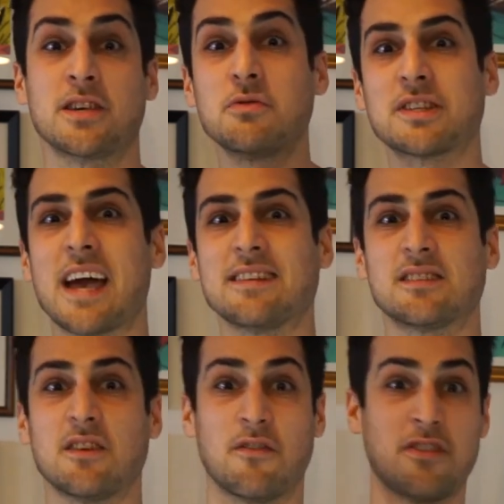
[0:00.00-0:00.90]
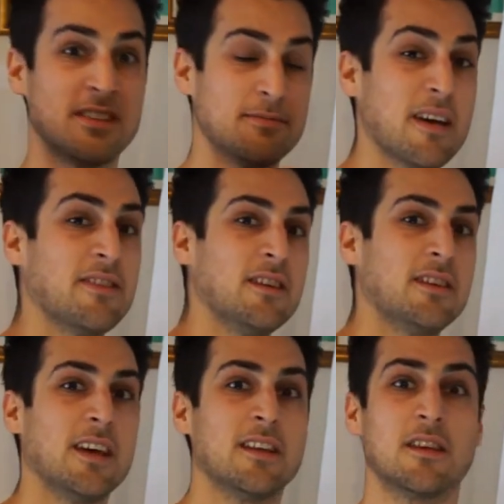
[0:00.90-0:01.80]
use cases of this method,
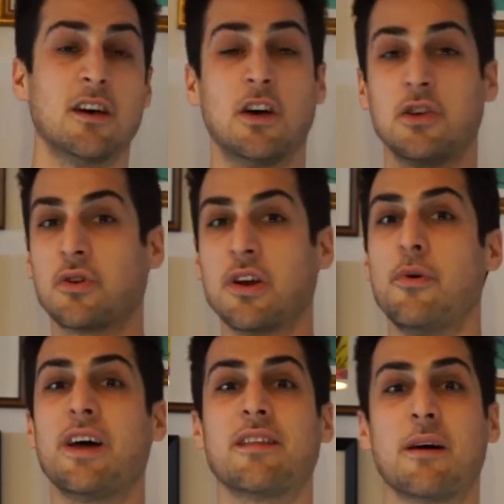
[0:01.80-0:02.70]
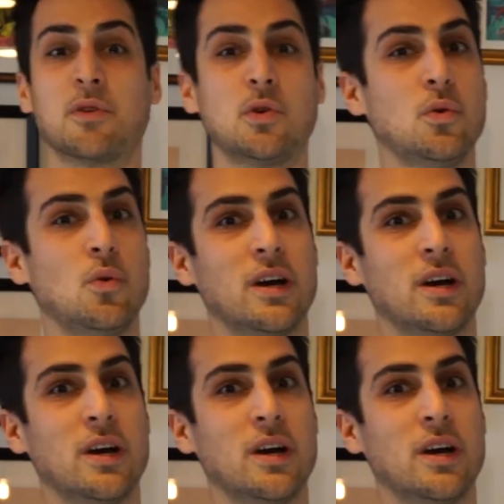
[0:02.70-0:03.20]
and you can read it up too.